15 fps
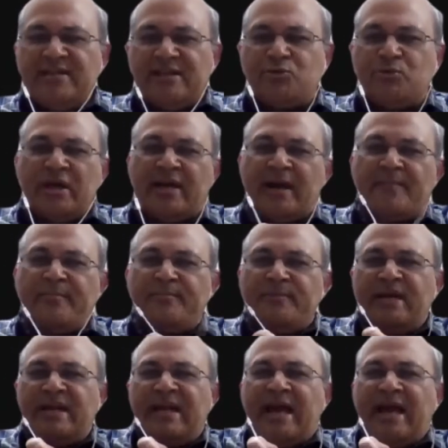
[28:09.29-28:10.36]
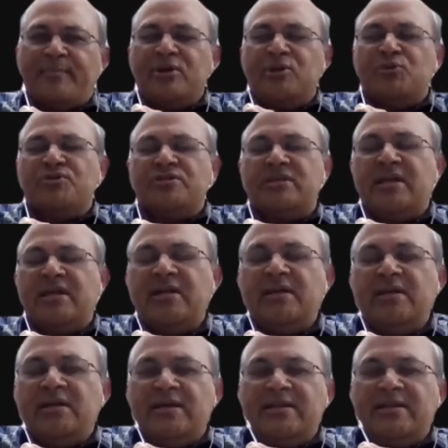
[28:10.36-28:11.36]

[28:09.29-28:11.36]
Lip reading: That's why I'm really happy to see